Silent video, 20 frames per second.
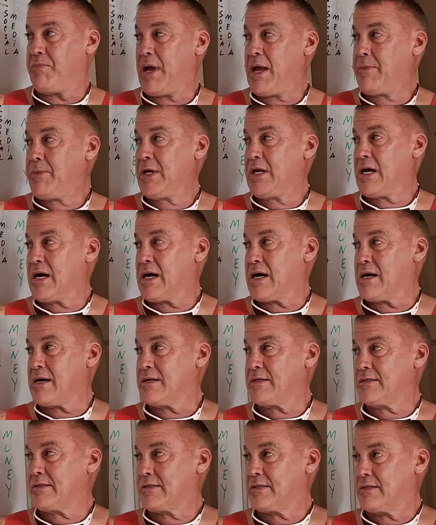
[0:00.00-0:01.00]
Baby
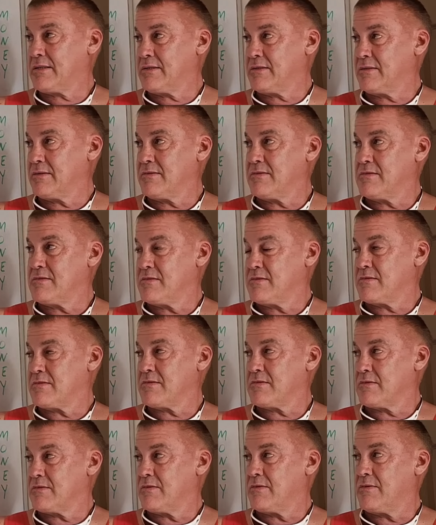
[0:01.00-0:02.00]
dolls,
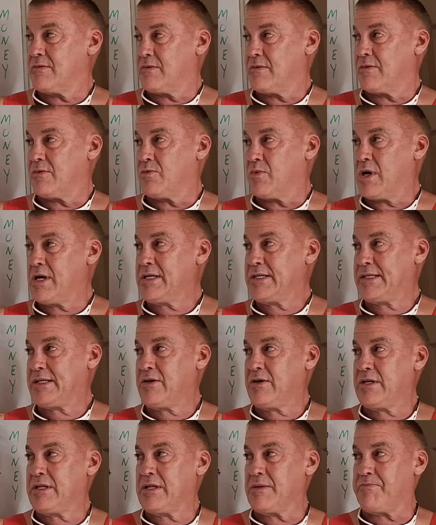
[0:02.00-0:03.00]
once
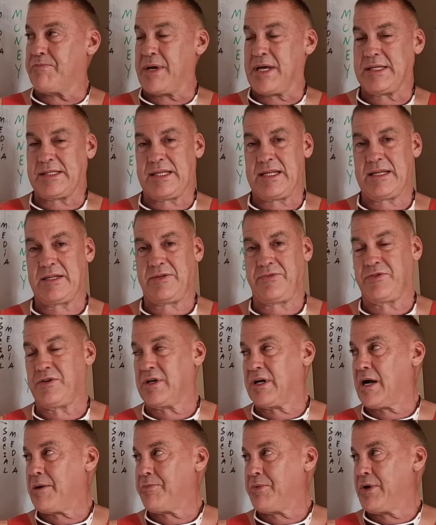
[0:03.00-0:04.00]
they're in the business
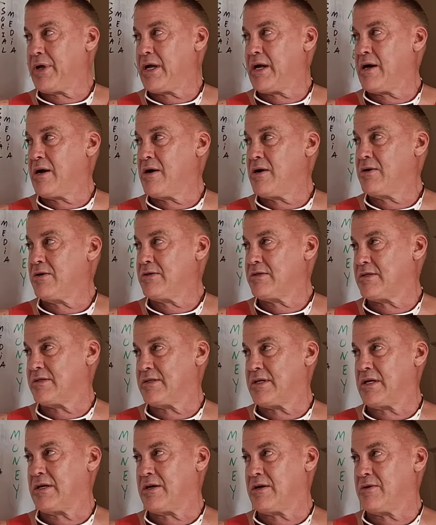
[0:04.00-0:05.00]
for a couple
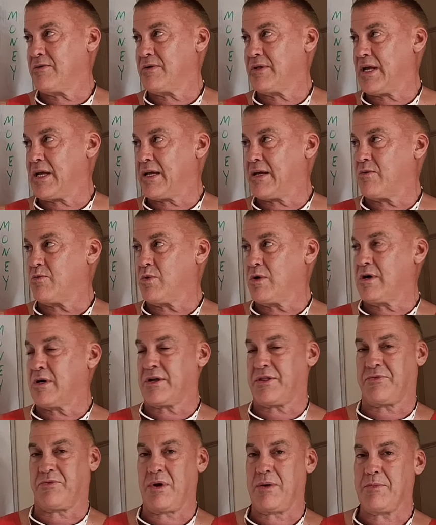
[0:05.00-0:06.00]
years, you know, they can
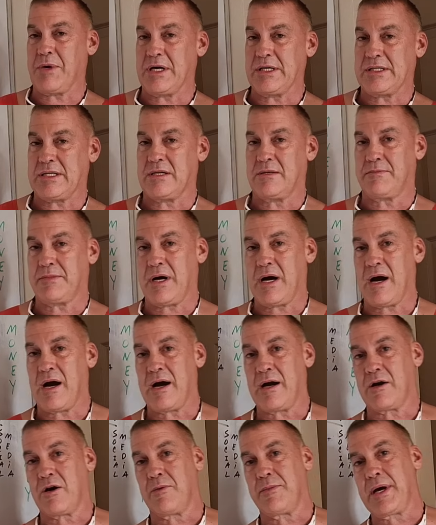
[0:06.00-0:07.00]
work 3 months in a
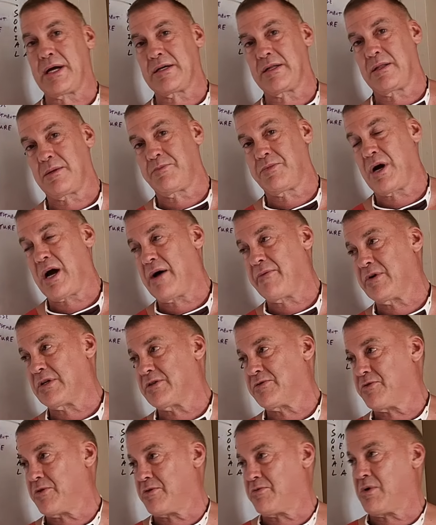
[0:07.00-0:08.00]
bar, go back to the
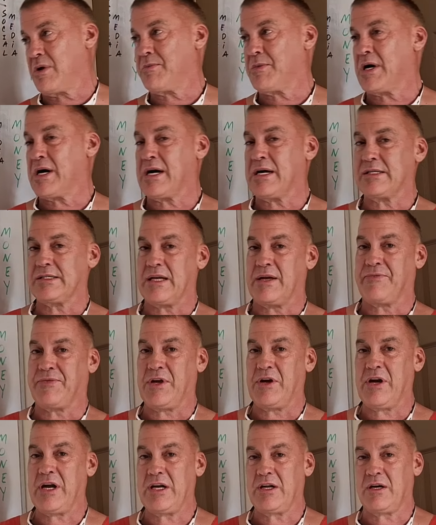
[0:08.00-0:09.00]
province for 3 months. If
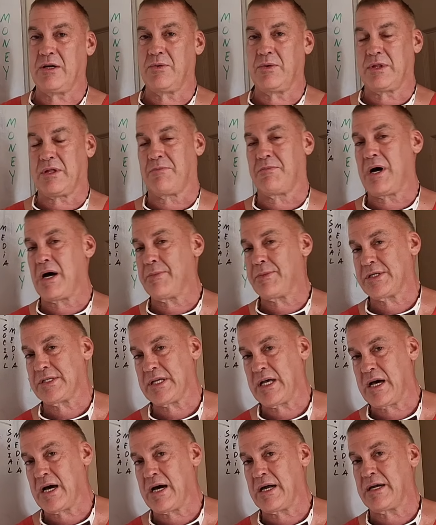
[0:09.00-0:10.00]
they're in good with the
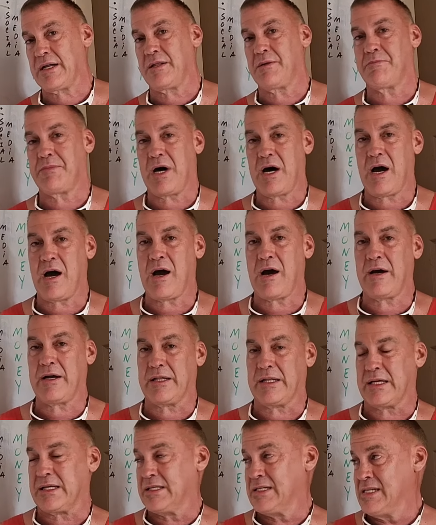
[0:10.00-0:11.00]
mama-san and the bar
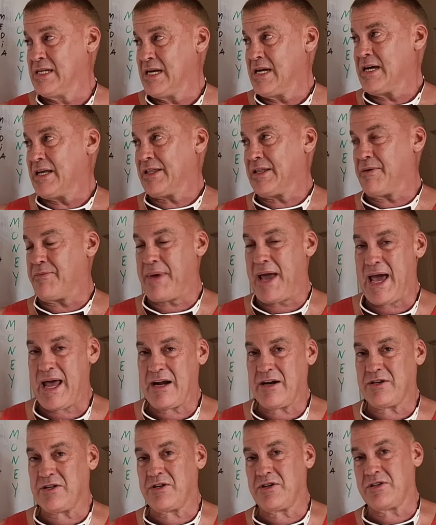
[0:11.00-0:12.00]
and the
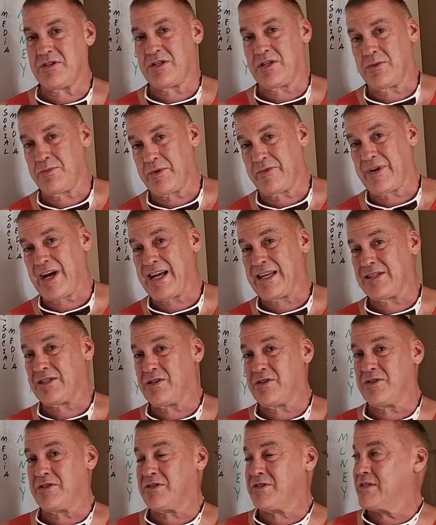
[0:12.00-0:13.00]
managers,
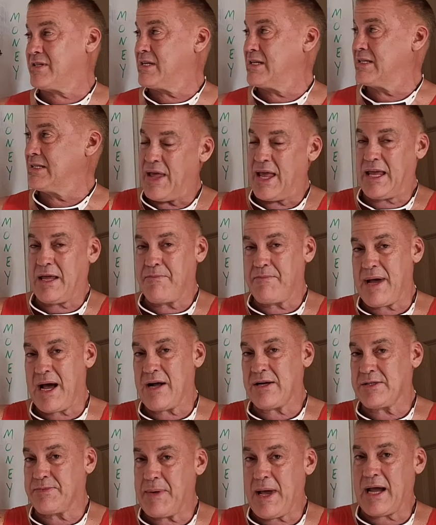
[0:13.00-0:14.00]
supervisors, they can
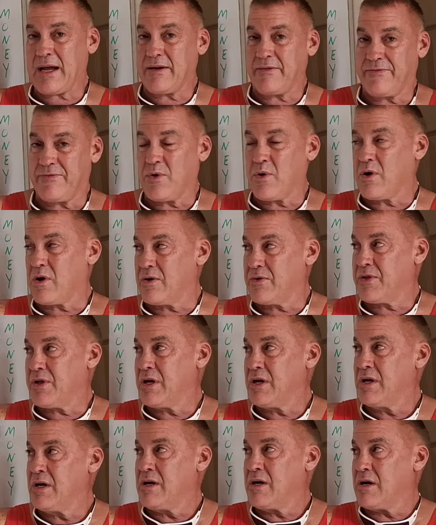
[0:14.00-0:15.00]
bounce back and
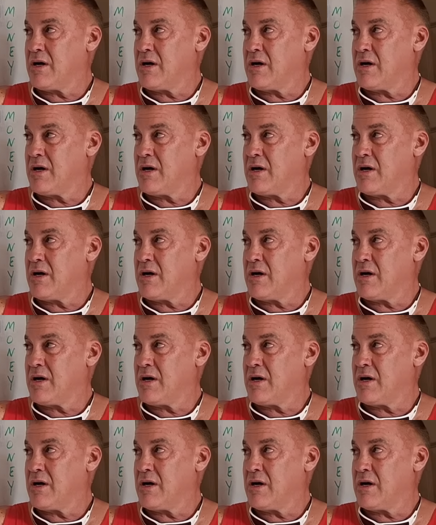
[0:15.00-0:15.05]
forth.